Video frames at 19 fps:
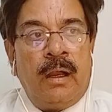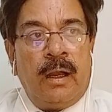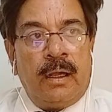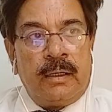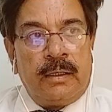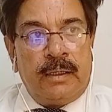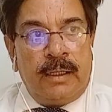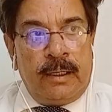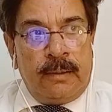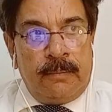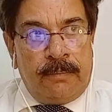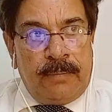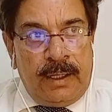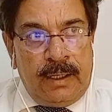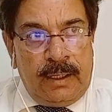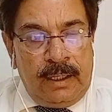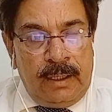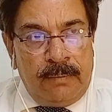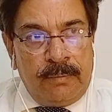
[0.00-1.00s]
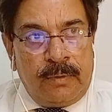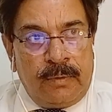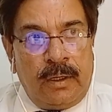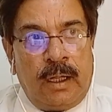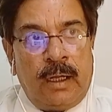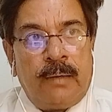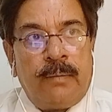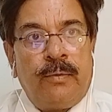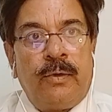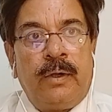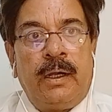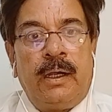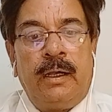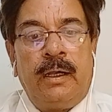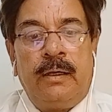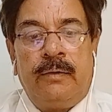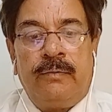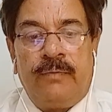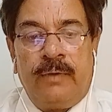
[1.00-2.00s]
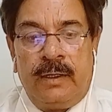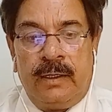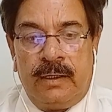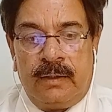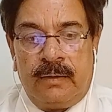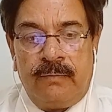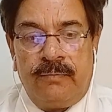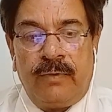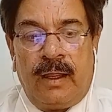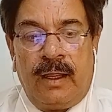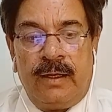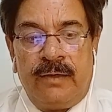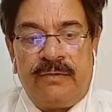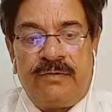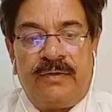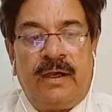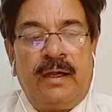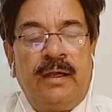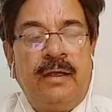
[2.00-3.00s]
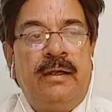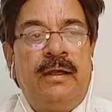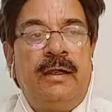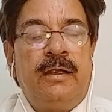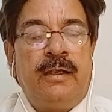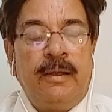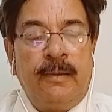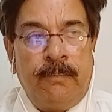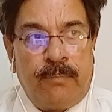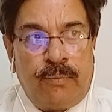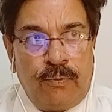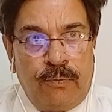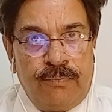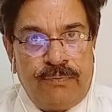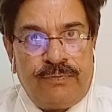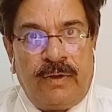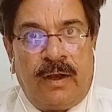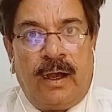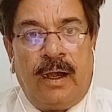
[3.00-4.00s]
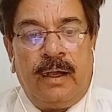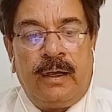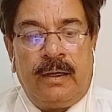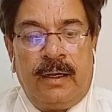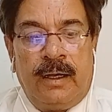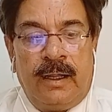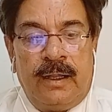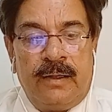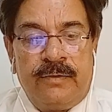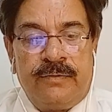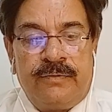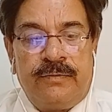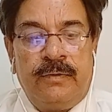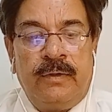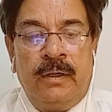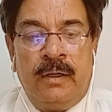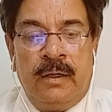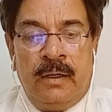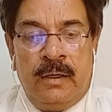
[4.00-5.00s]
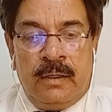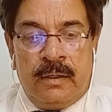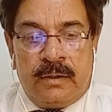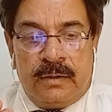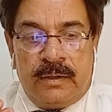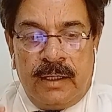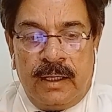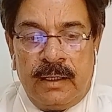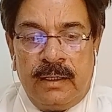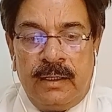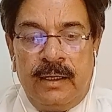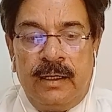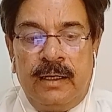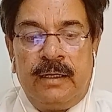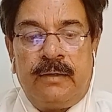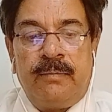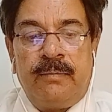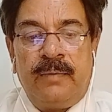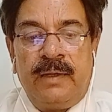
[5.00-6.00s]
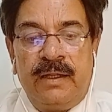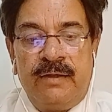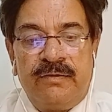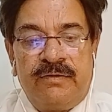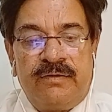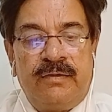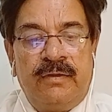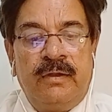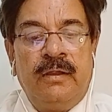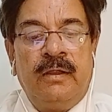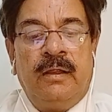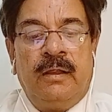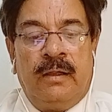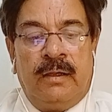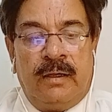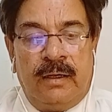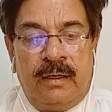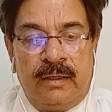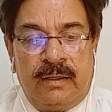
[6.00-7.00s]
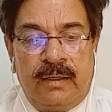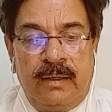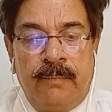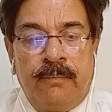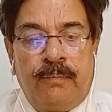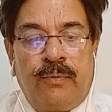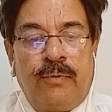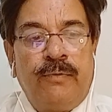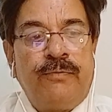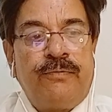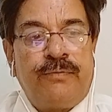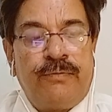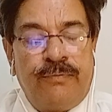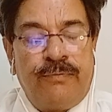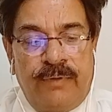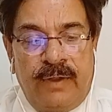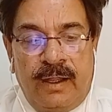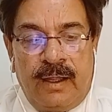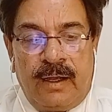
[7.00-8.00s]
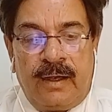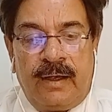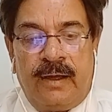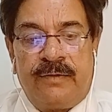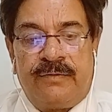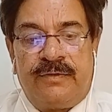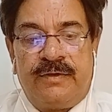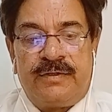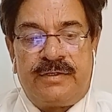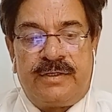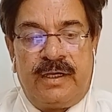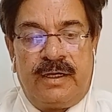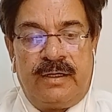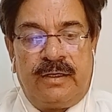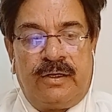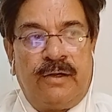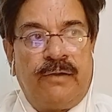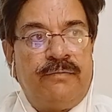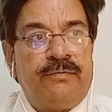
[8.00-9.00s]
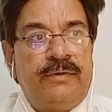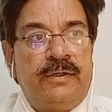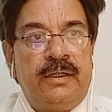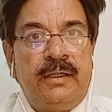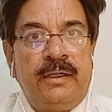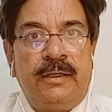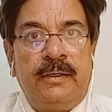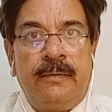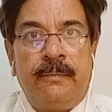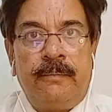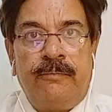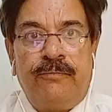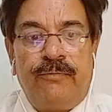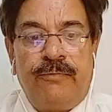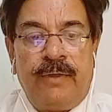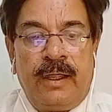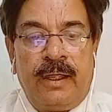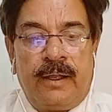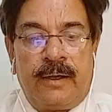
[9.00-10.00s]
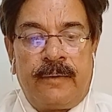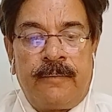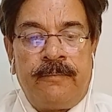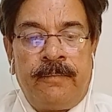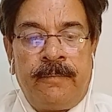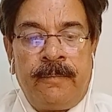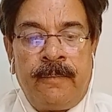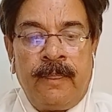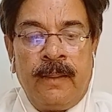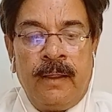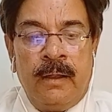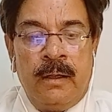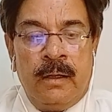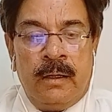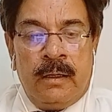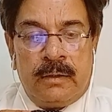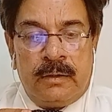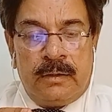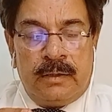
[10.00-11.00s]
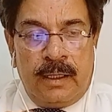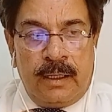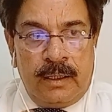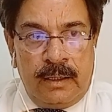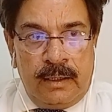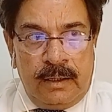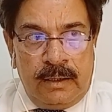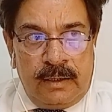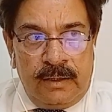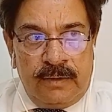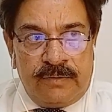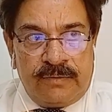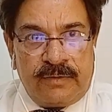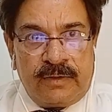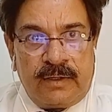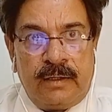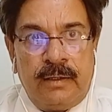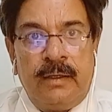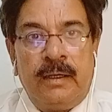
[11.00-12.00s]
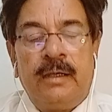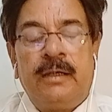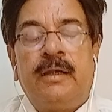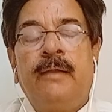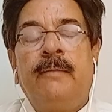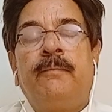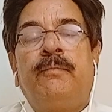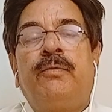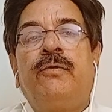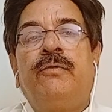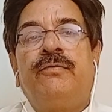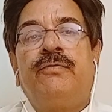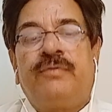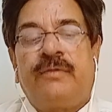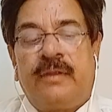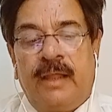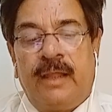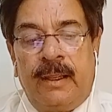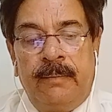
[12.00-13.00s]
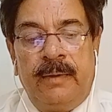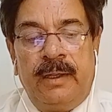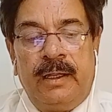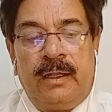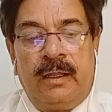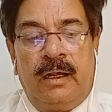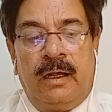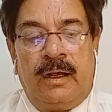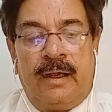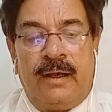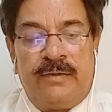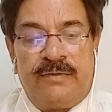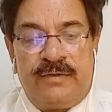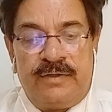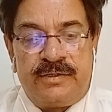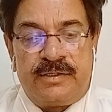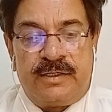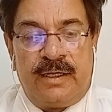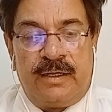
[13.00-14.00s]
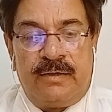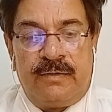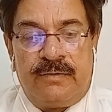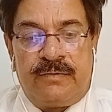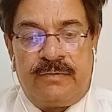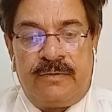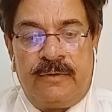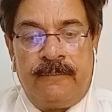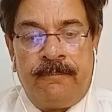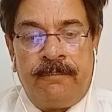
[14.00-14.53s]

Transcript: And then barium carbonate, I said it improves hardness, then it means it improves wear resistance of the wear. Then it improves chemical resistance.